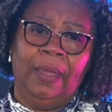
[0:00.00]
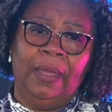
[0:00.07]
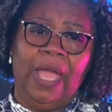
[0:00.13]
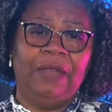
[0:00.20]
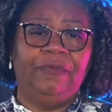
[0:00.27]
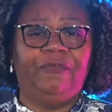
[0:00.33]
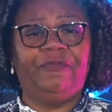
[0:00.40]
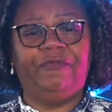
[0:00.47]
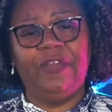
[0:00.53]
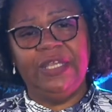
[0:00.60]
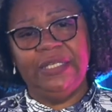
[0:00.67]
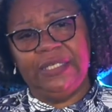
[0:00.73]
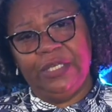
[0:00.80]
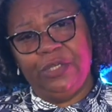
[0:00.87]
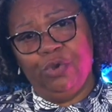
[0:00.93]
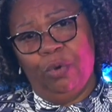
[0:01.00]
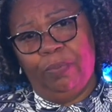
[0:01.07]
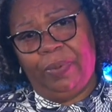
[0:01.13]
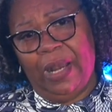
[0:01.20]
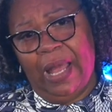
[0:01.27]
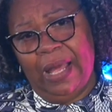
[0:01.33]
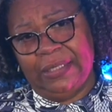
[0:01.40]
and feeding your
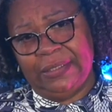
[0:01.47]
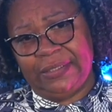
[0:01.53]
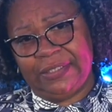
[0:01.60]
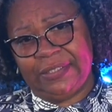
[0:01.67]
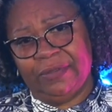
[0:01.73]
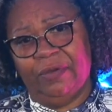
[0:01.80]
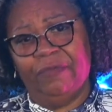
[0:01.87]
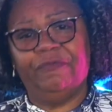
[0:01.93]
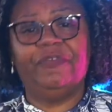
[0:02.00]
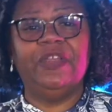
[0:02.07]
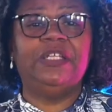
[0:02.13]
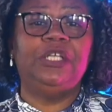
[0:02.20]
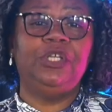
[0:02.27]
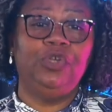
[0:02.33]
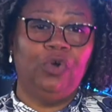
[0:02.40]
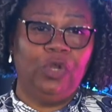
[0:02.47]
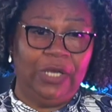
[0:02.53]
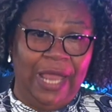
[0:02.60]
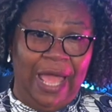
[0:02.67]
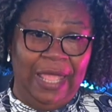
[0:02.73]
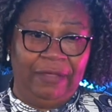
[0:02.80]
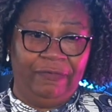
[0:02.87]
plants, feeding your
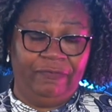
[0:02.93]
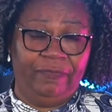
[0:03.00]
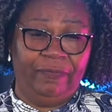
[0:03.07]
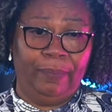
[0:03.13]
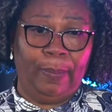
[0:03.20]
life.